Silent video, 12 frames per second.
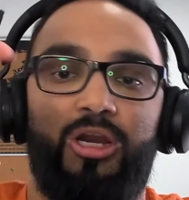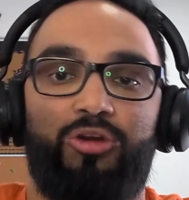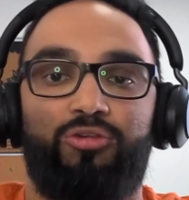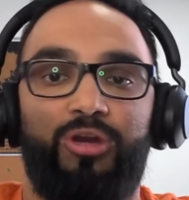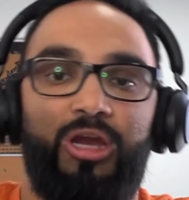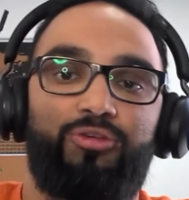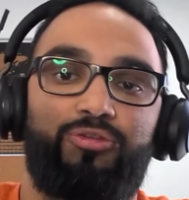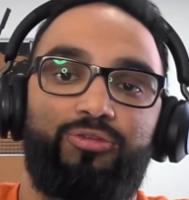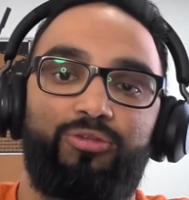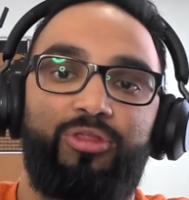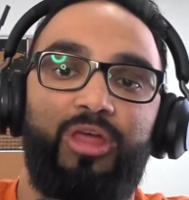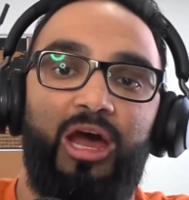creates,
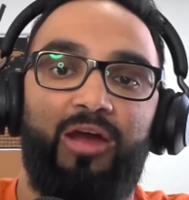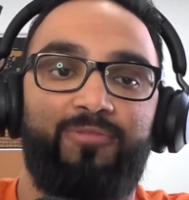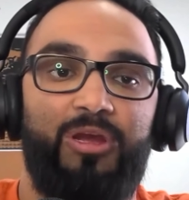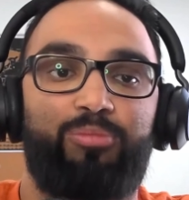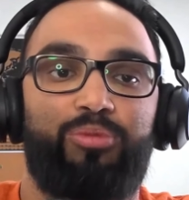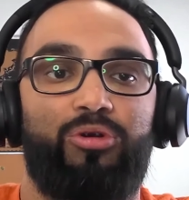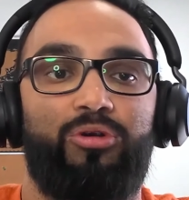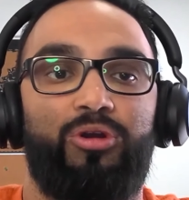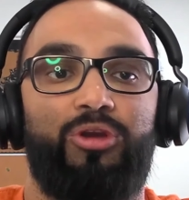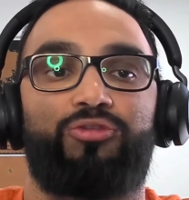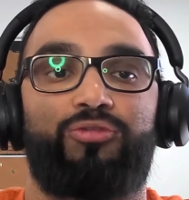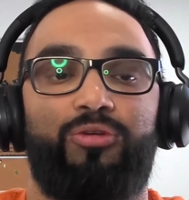that vapor
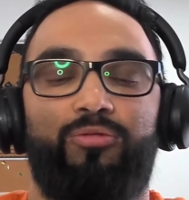is